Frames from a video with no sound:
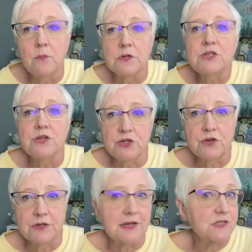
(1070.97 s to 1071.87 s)
It will turn
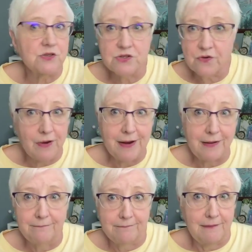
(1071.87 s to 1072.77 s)
your lusters
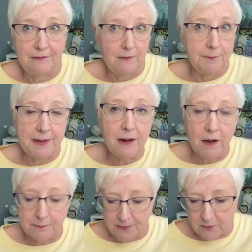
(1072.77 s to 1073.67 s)
gray and you'll be
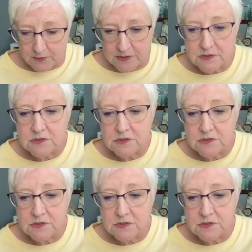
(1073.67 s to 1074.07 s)
heartbroken.